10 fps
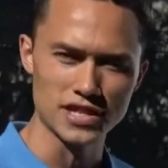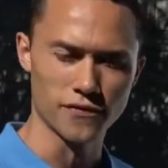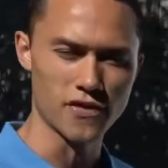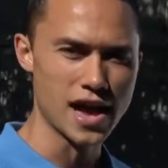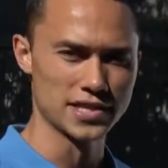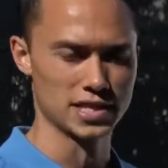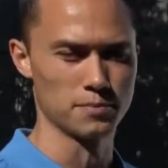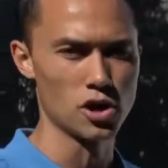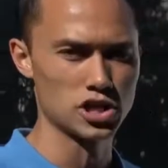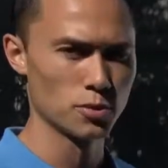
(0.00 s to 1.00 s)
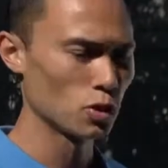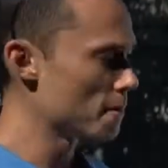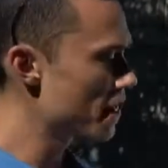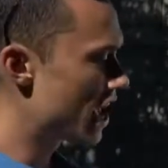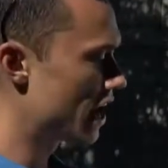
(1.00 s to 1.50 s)
as fast as possible
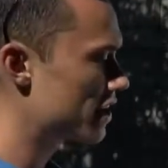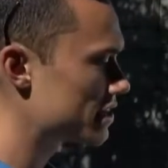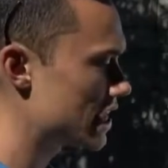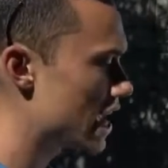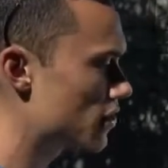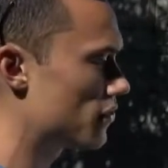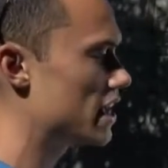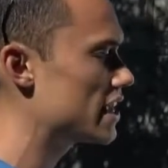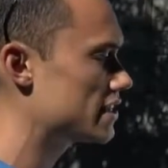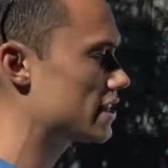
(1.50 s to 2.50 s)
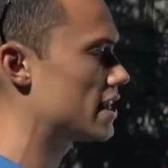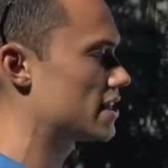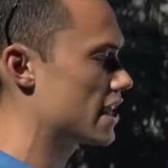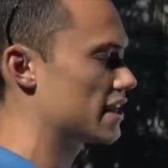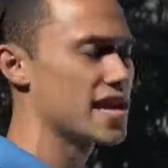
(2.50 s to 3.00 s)
and understand this
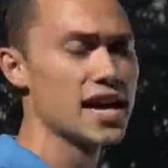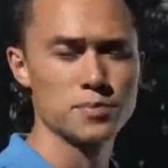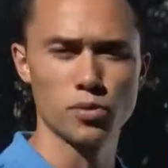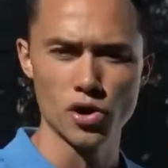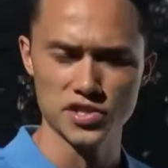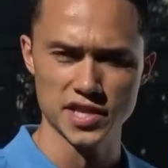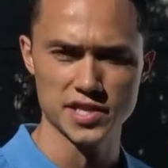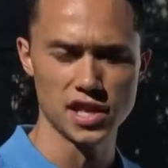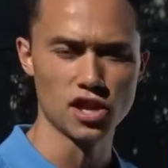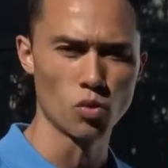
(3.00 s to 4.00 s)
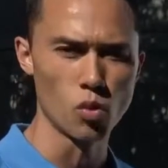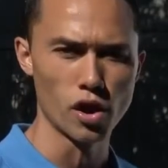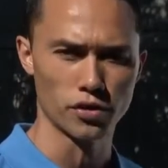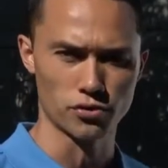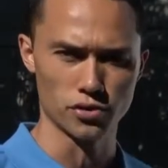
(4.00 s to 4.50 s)
is the exact process that you're going to
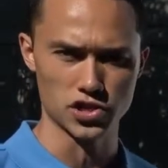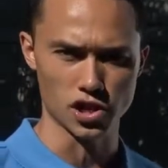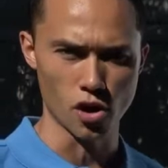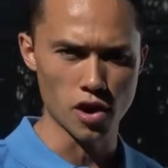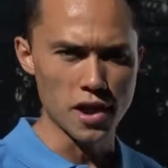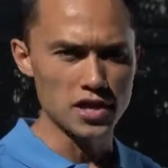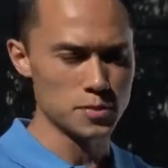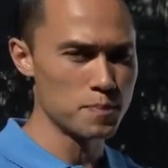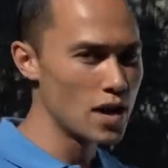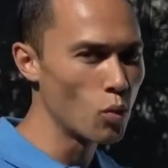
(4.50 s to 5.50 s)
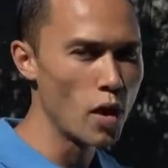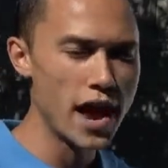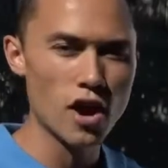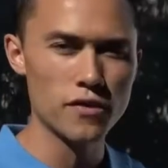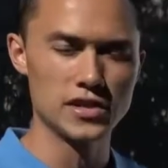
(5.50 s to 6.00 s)
work through. So just be
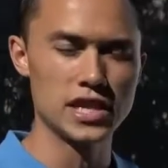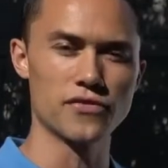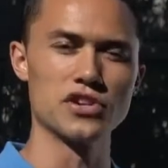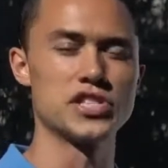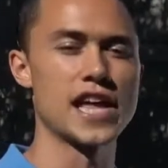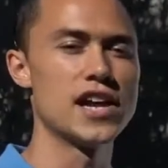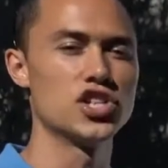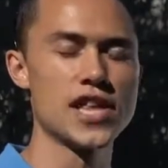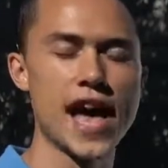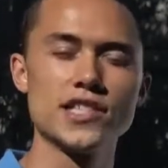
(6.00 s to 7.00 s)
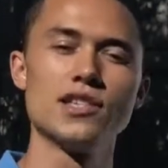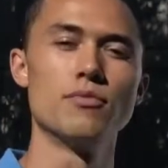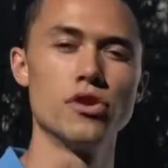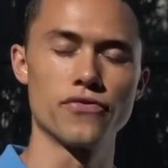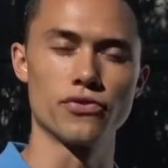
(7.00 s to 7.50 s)
aware of the different stages as you
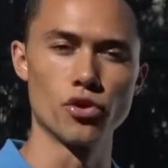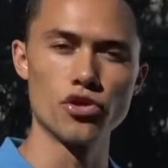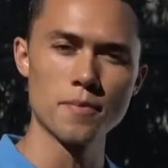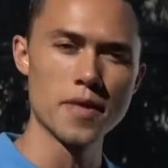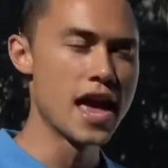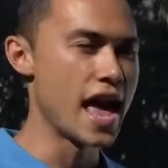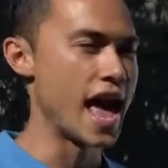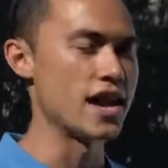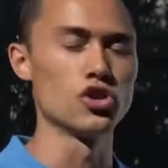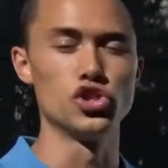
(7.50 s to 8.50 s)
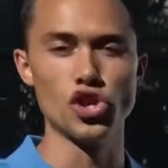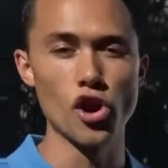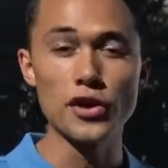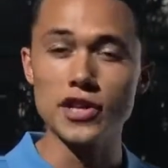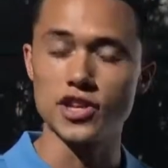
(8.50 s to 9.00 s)
move through them, and your
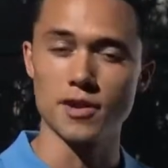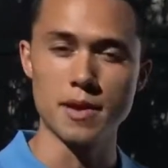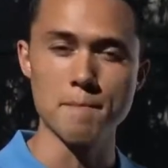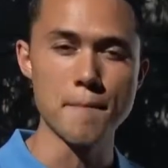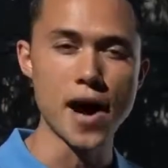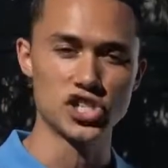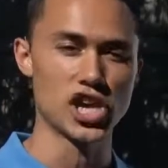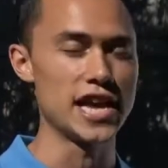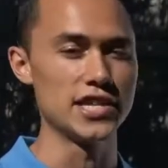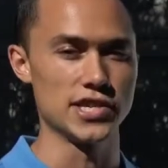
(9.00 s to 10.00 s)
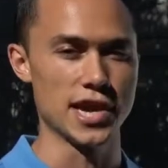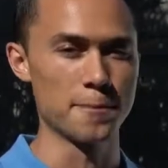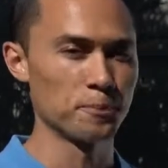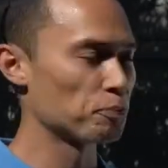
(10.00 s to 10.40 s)
journey is going to be much easier.